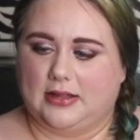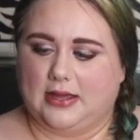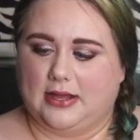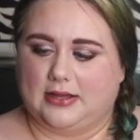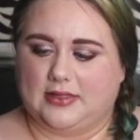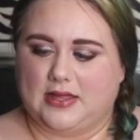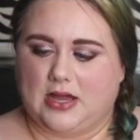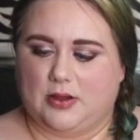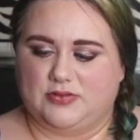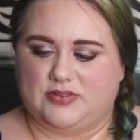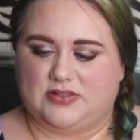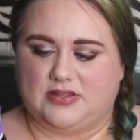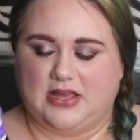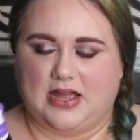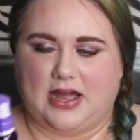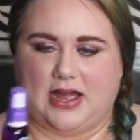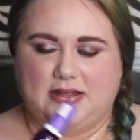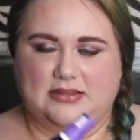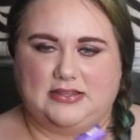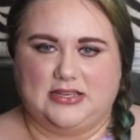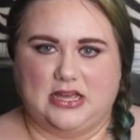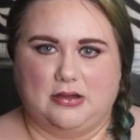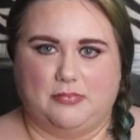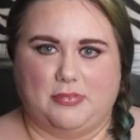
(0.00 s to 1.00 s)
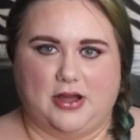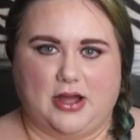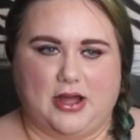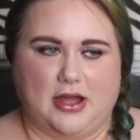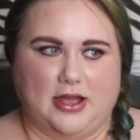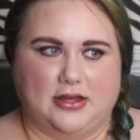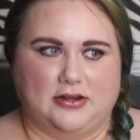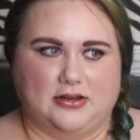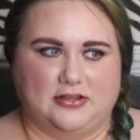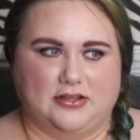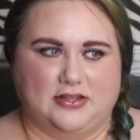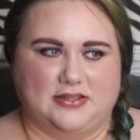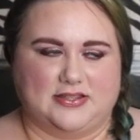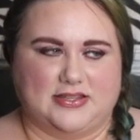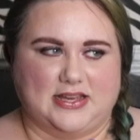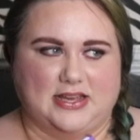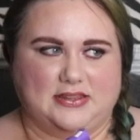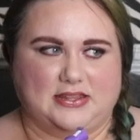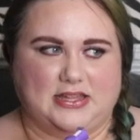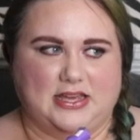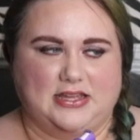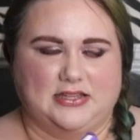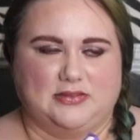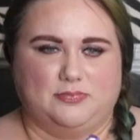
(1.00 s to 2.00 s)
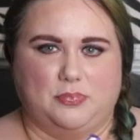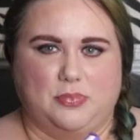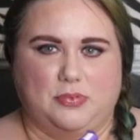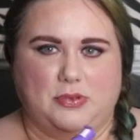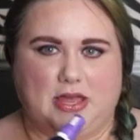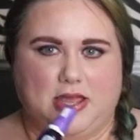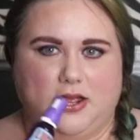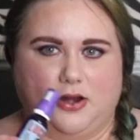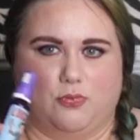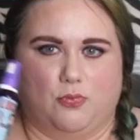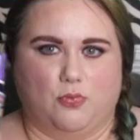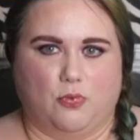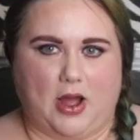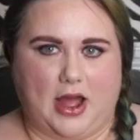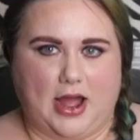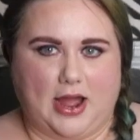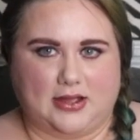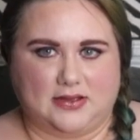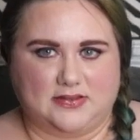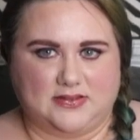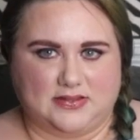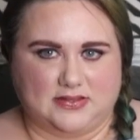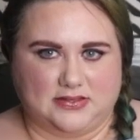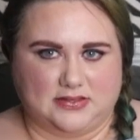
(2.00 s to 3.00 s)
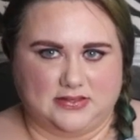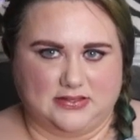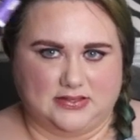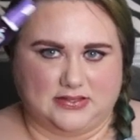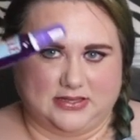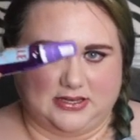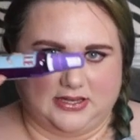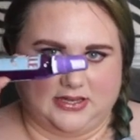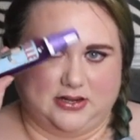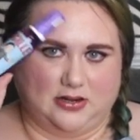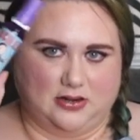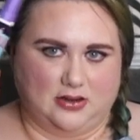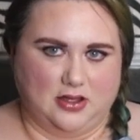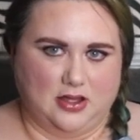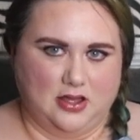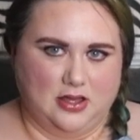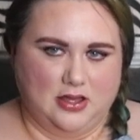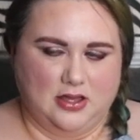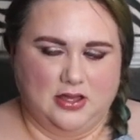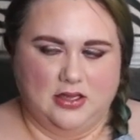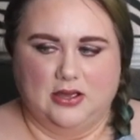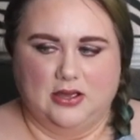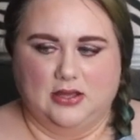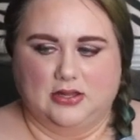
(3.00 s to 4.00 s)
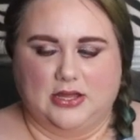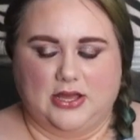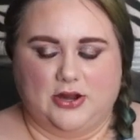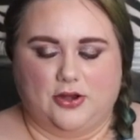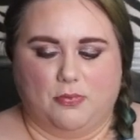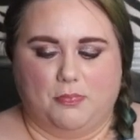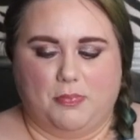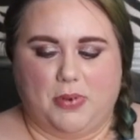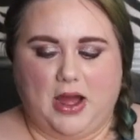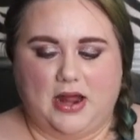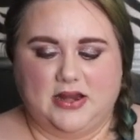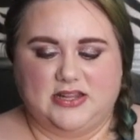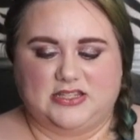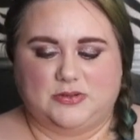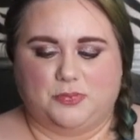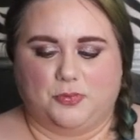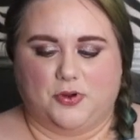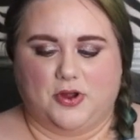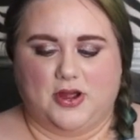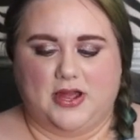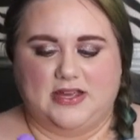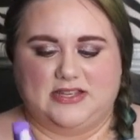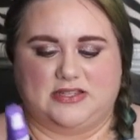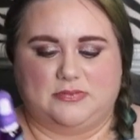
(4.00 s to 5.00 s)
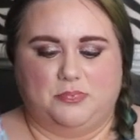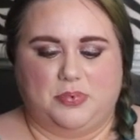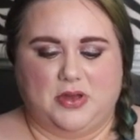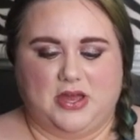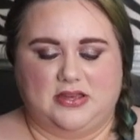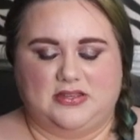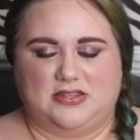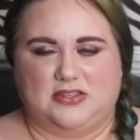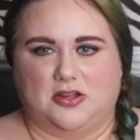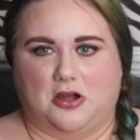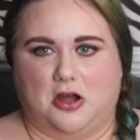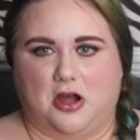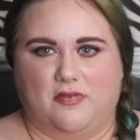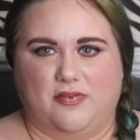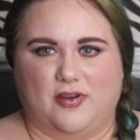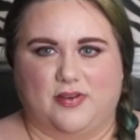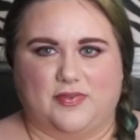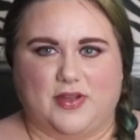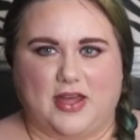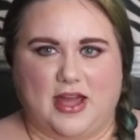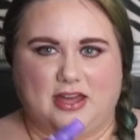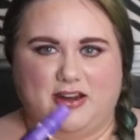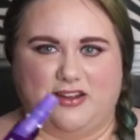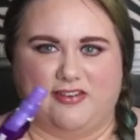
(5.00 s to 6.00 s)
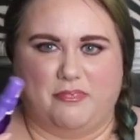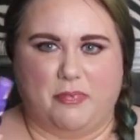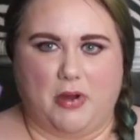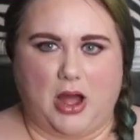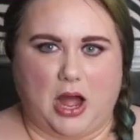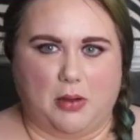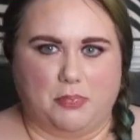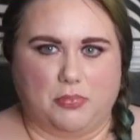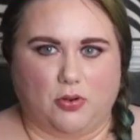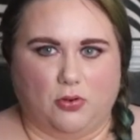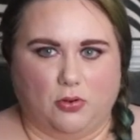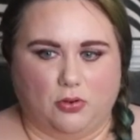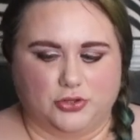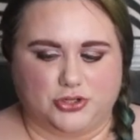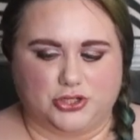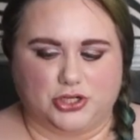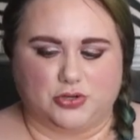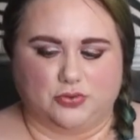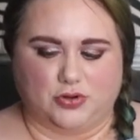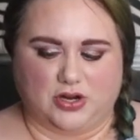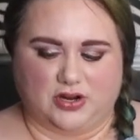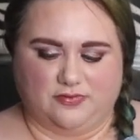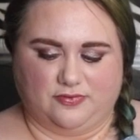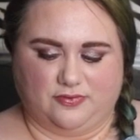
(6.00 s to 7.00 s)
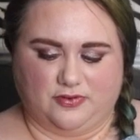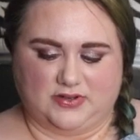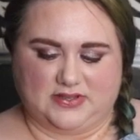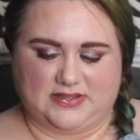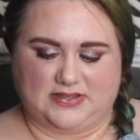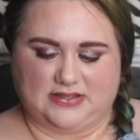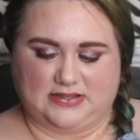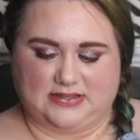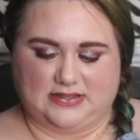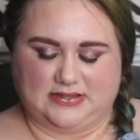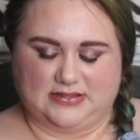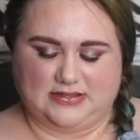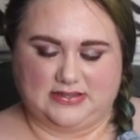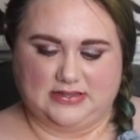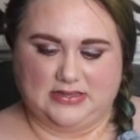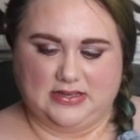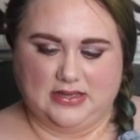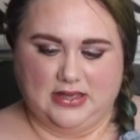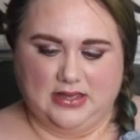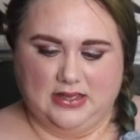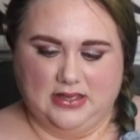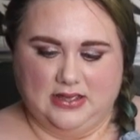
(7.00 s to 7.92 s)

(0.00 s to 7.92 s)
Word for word: Like that was the idea behind it is that they made waxes and later body sprays based off of kind of pop culture references.